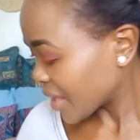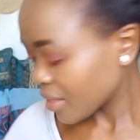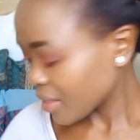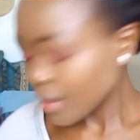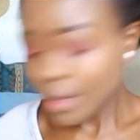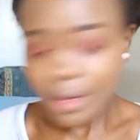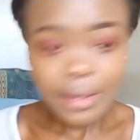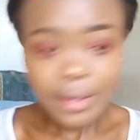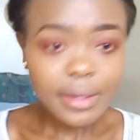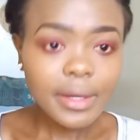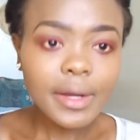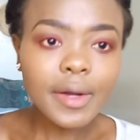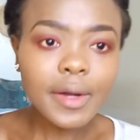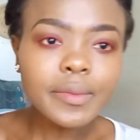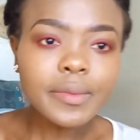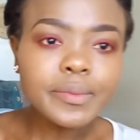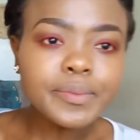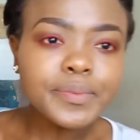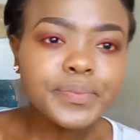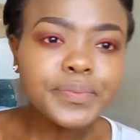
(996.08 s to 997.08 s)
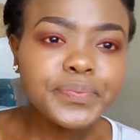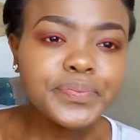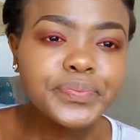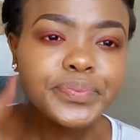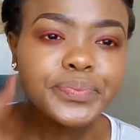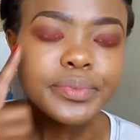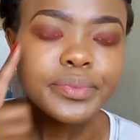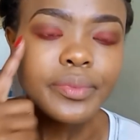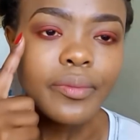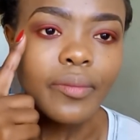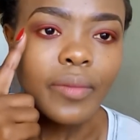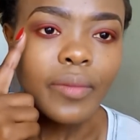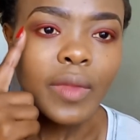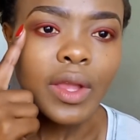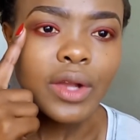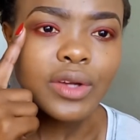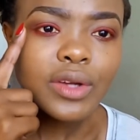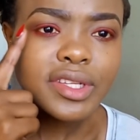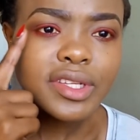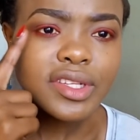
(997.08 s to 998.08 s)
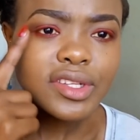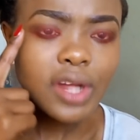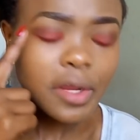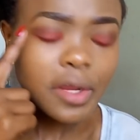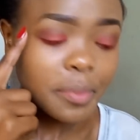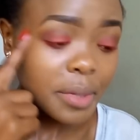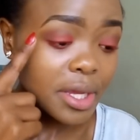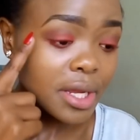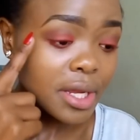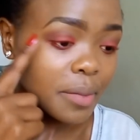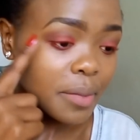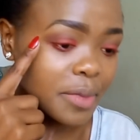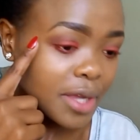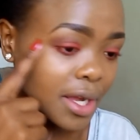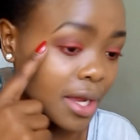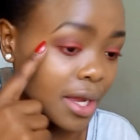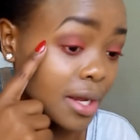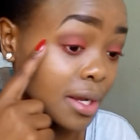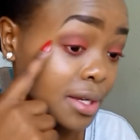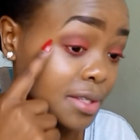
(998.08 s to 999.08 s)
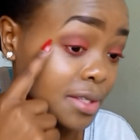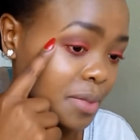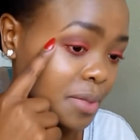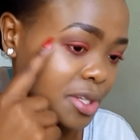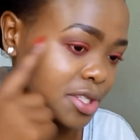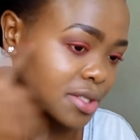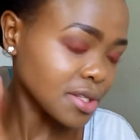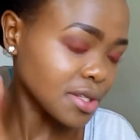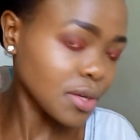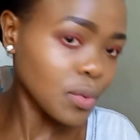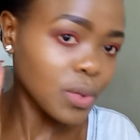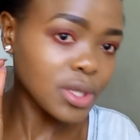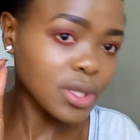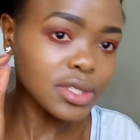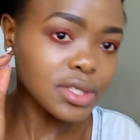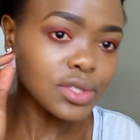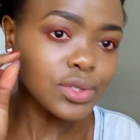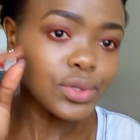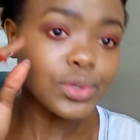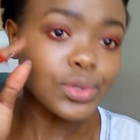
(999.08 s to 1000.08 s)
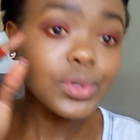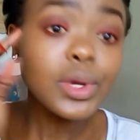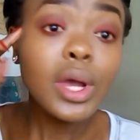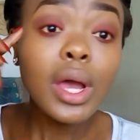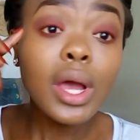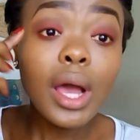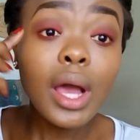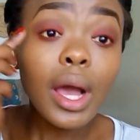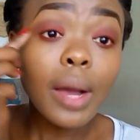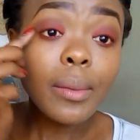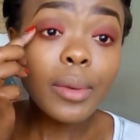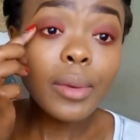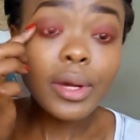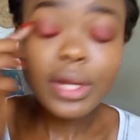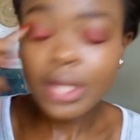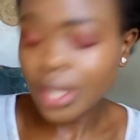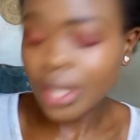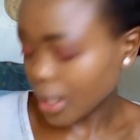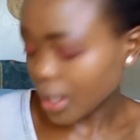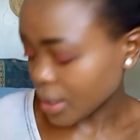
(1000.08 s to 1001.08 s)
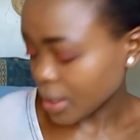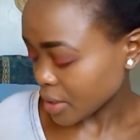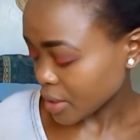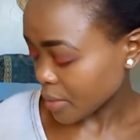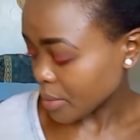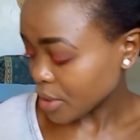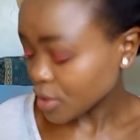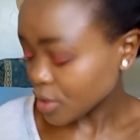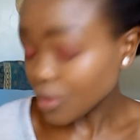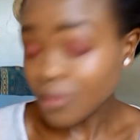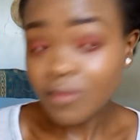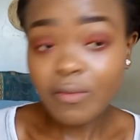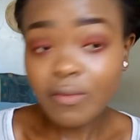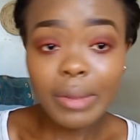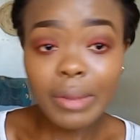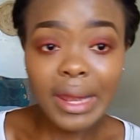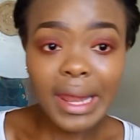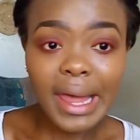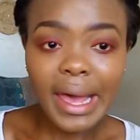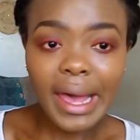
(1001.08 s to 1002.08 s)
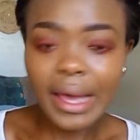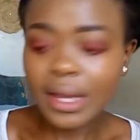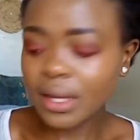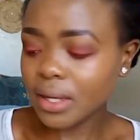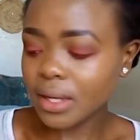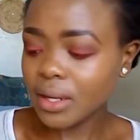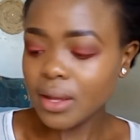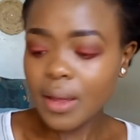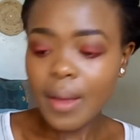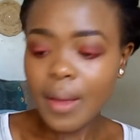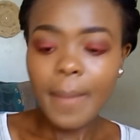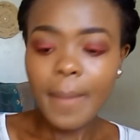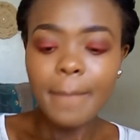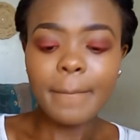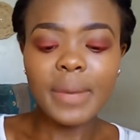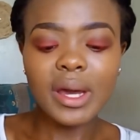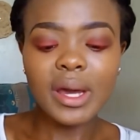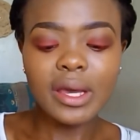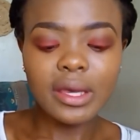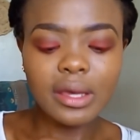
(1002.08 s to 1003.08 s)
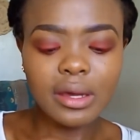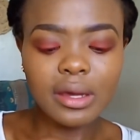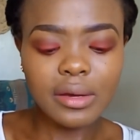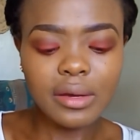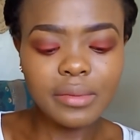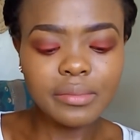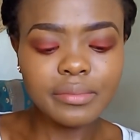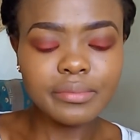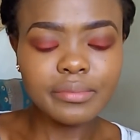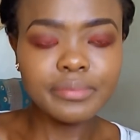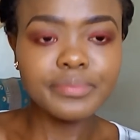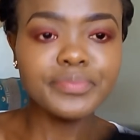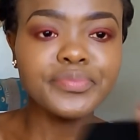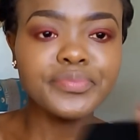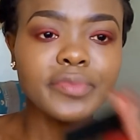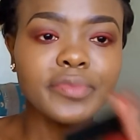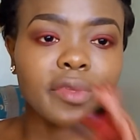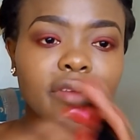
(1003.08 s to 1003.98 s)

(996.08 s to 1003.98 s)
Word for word: And then um because it's not picking up the color as much as I wanted to, I'm gonna add a bit of black by um,